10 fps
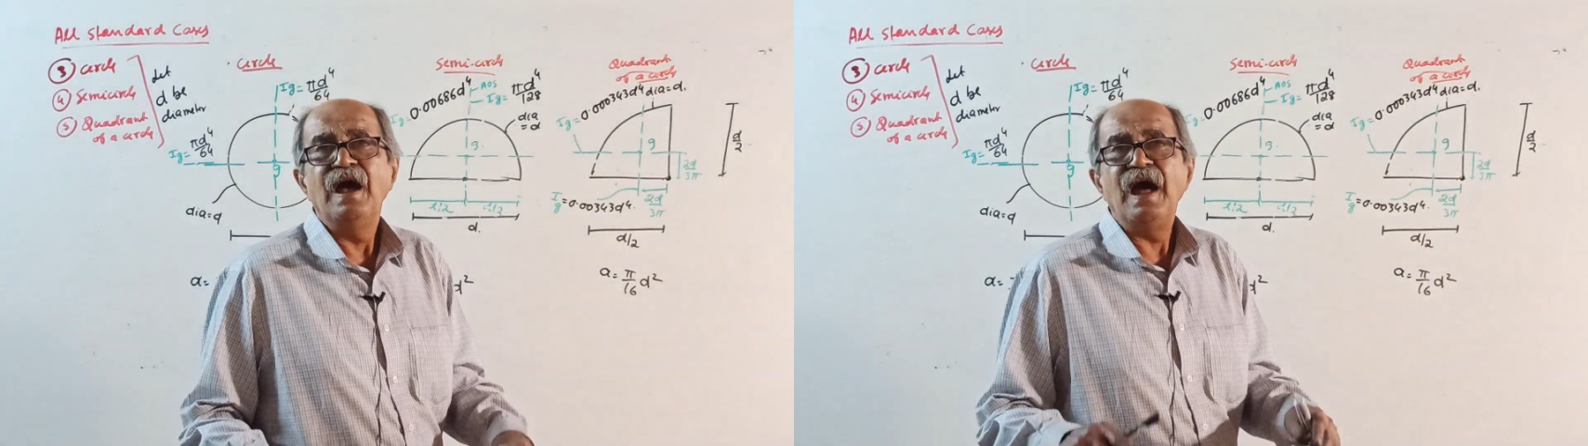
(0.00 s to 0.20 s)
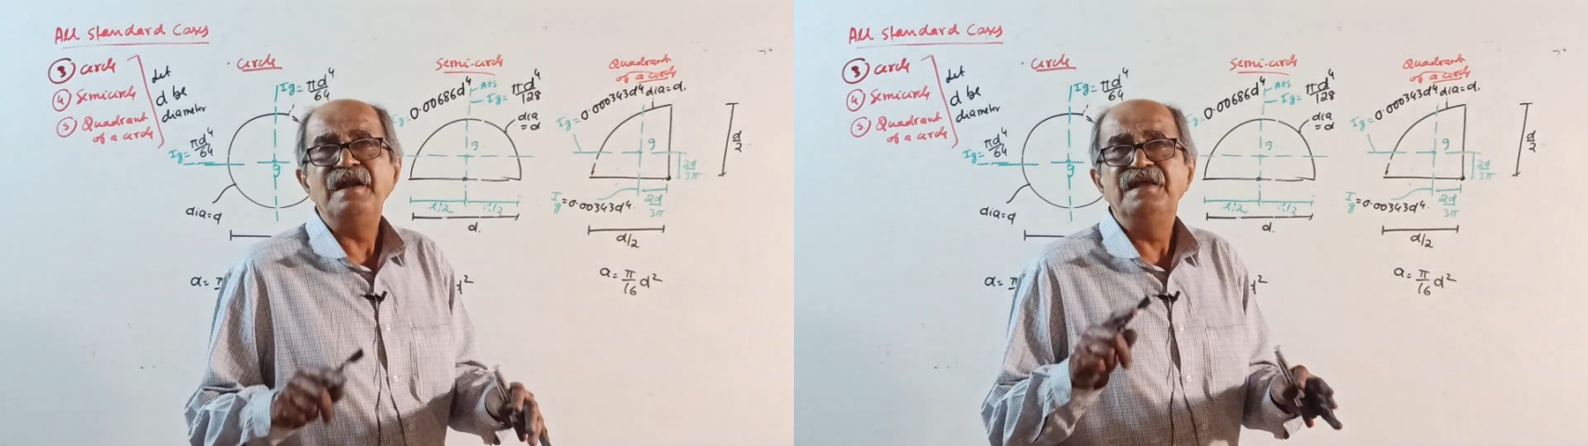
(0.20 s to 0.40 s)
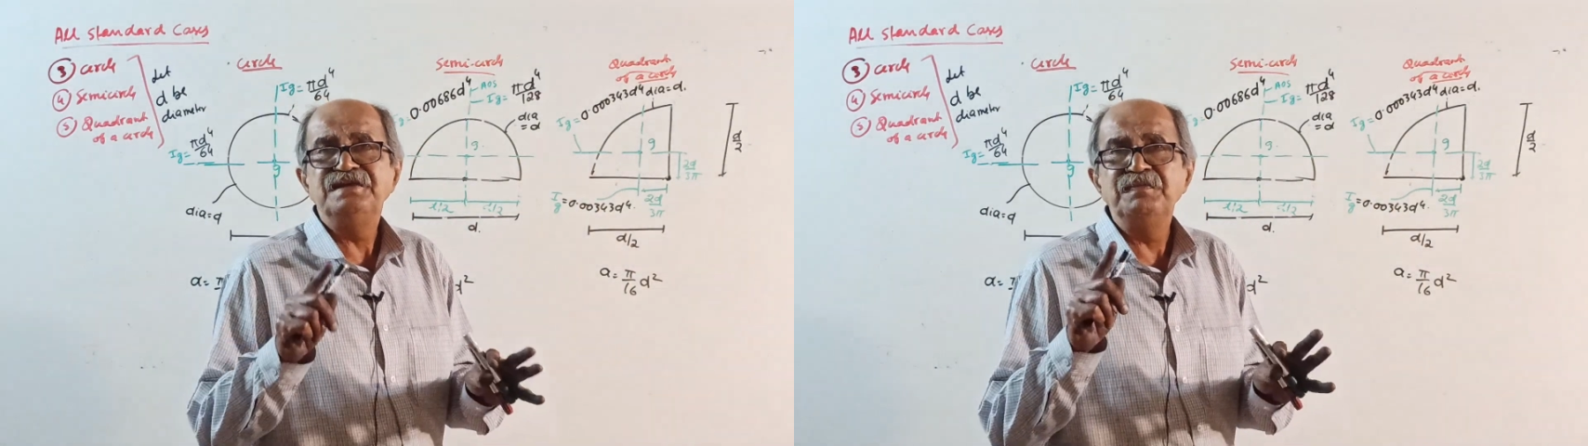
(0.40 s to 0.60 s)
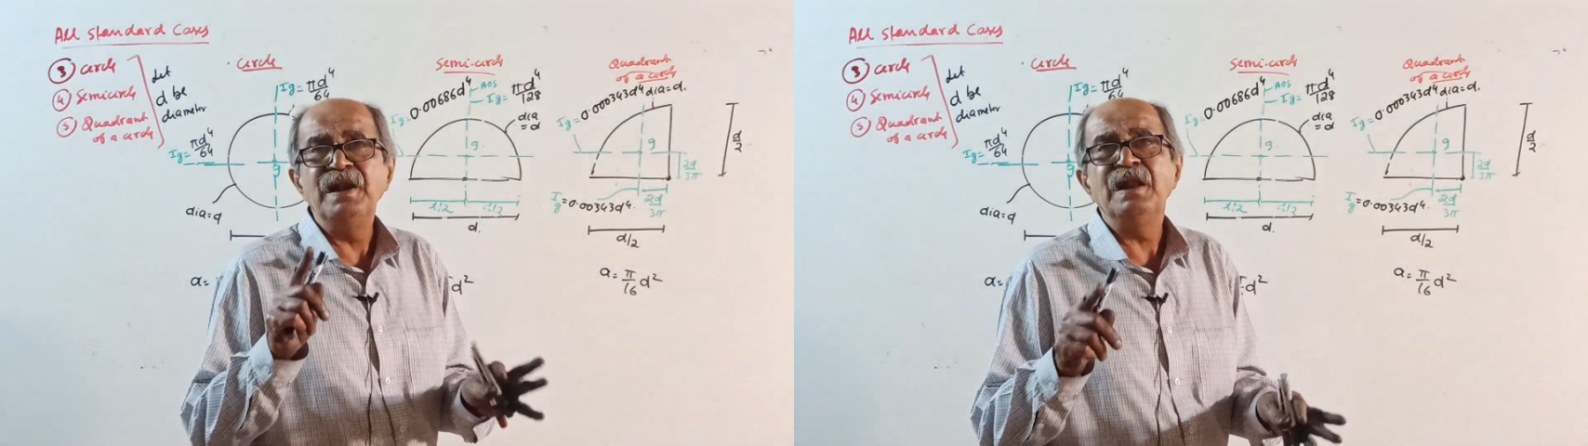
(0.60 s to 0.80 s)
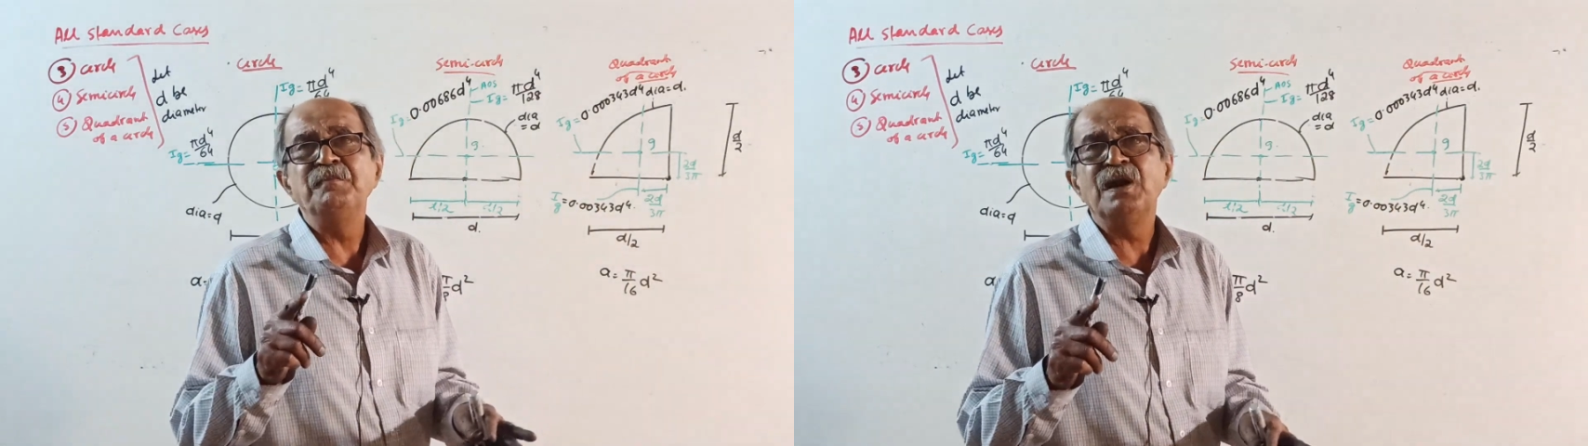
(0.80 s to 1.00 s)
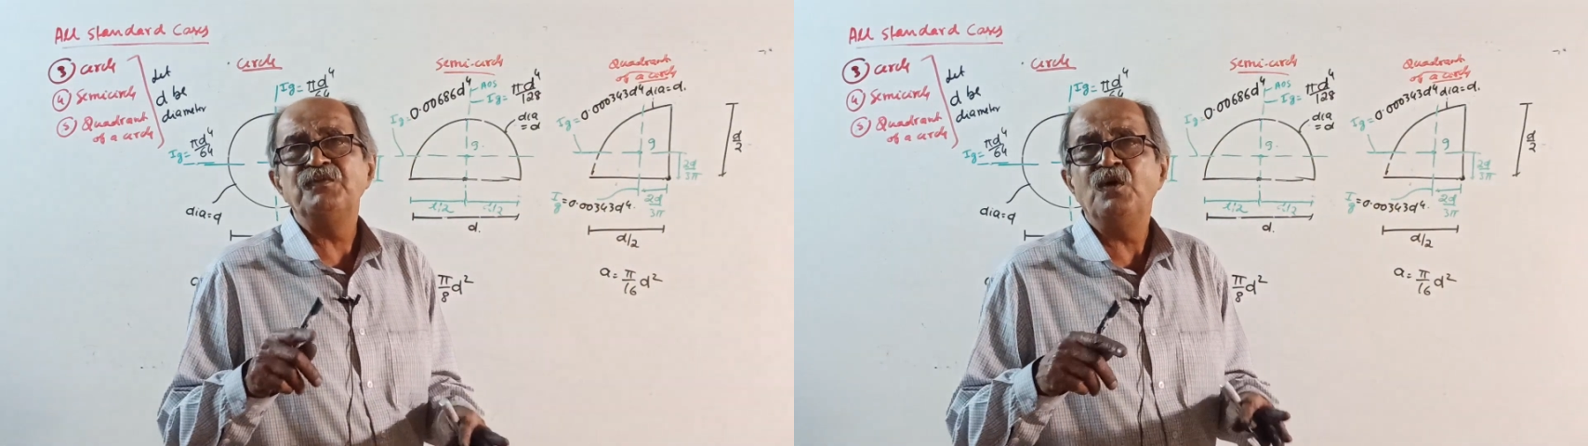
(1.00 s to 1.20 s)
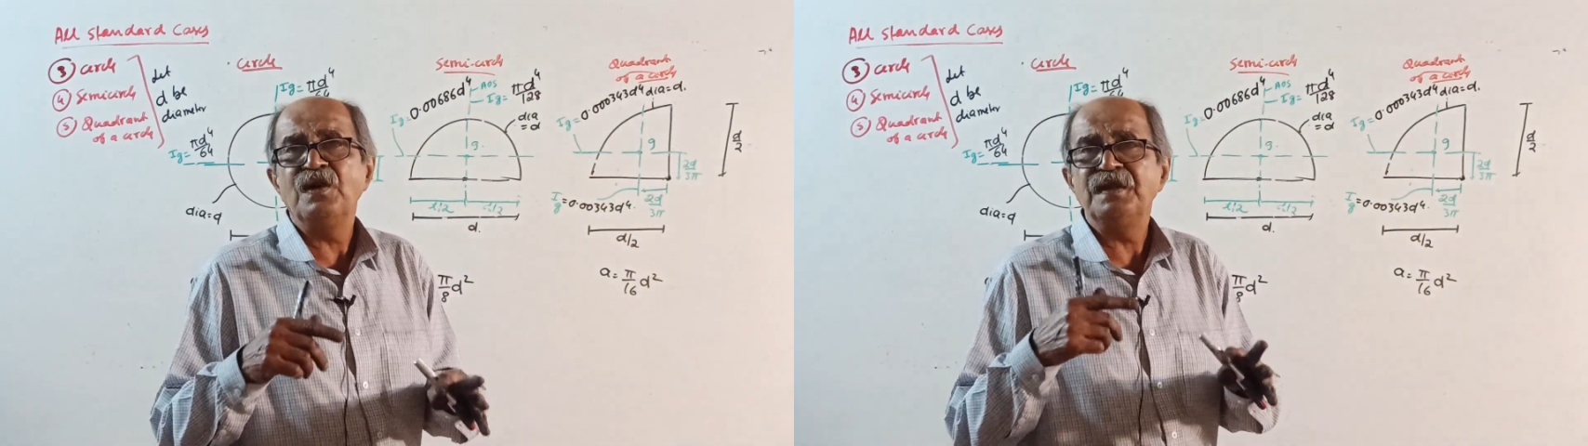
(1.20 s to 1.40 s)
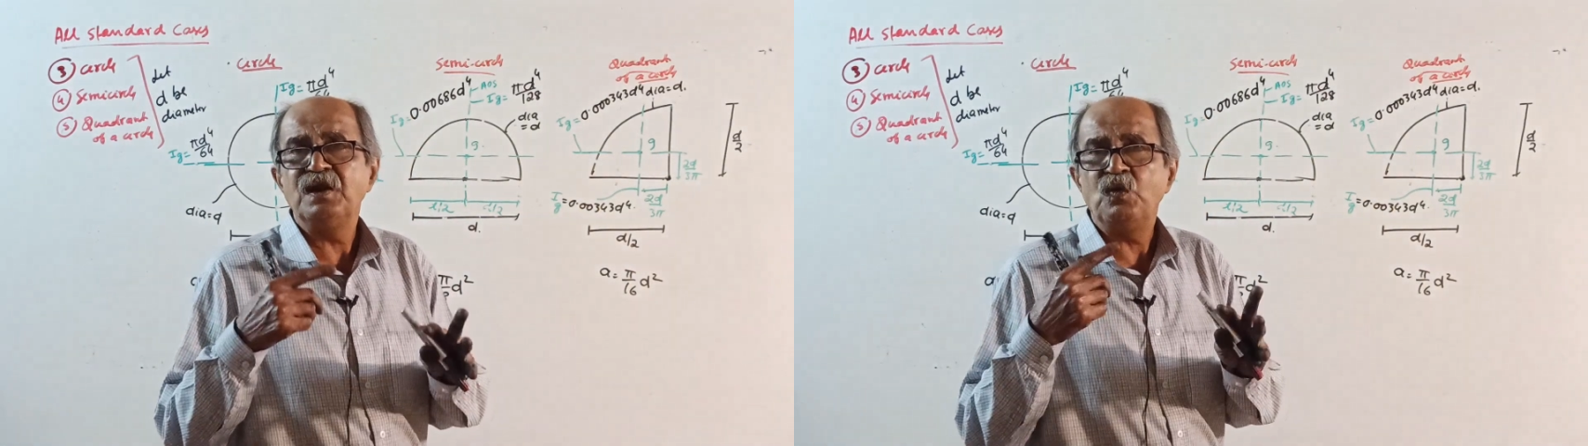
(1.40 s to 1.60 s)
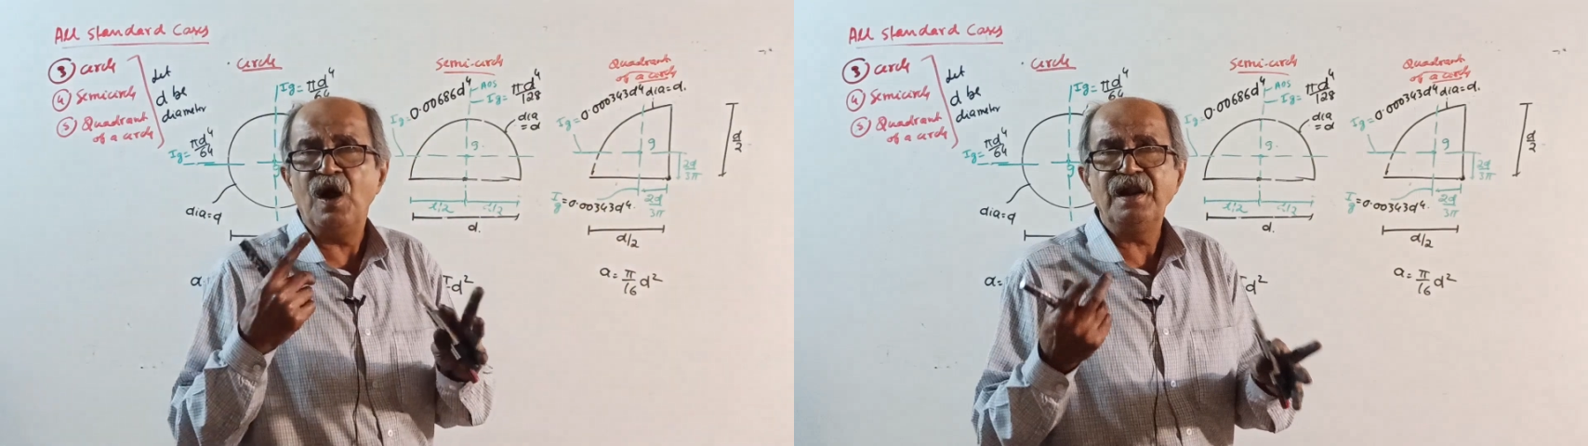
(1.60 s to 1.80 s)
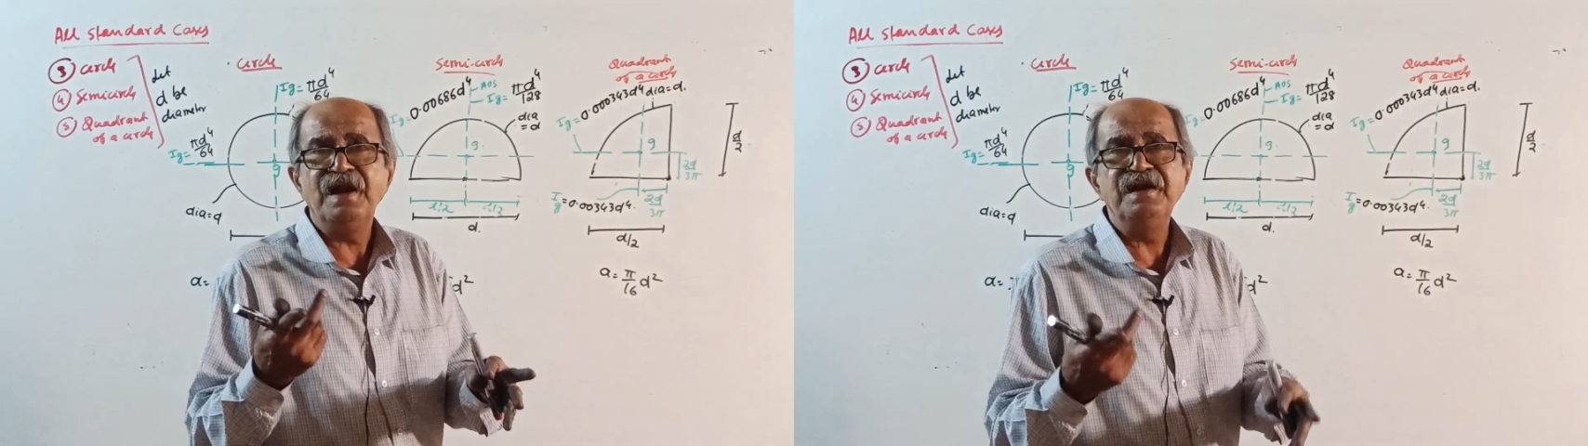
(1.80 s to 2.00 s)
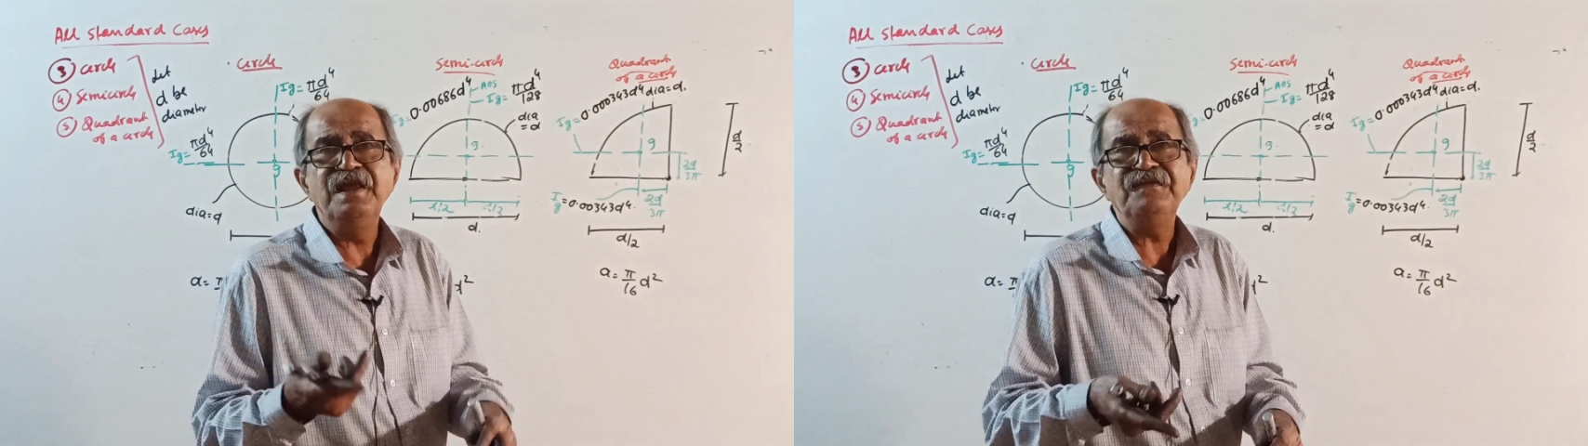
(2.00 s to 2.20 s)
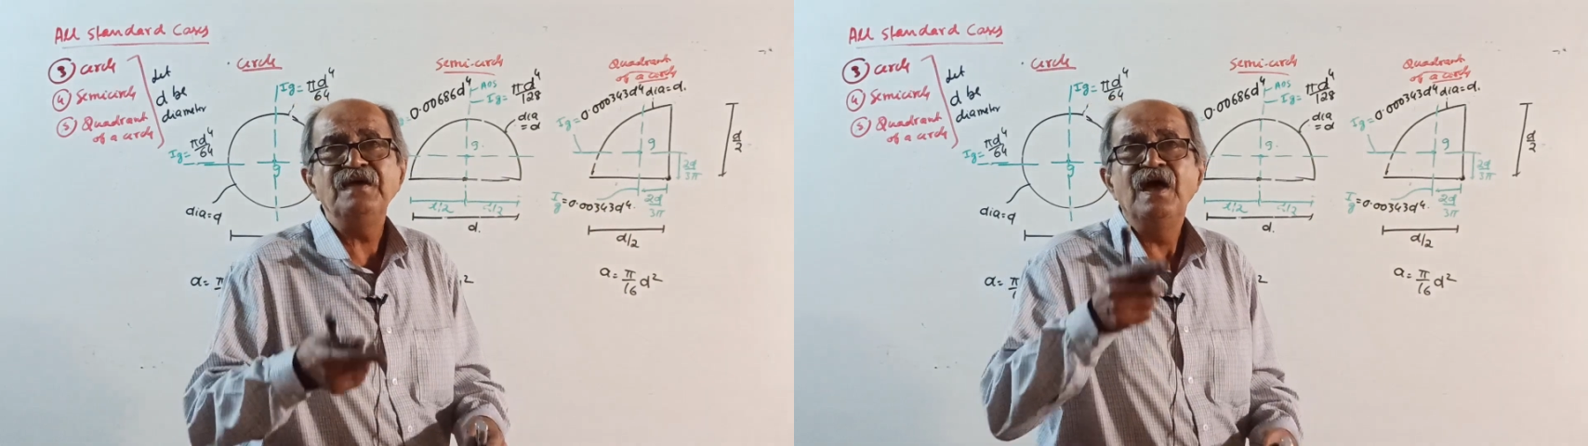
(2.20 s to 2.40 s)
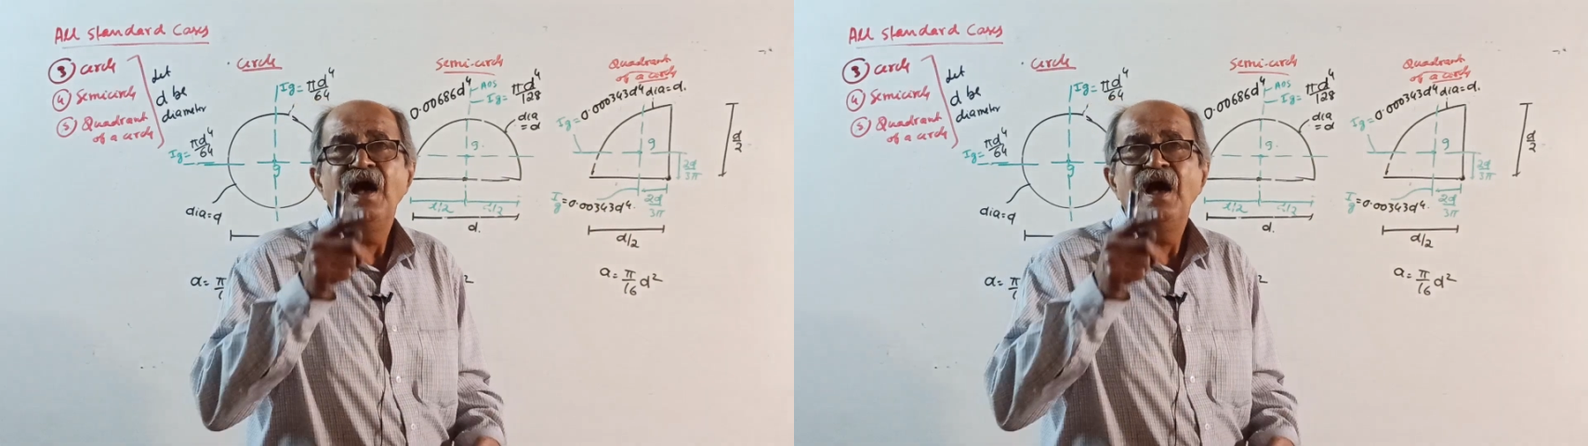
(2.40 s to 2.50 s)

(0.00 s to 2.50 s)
And decimal number for that quadrant is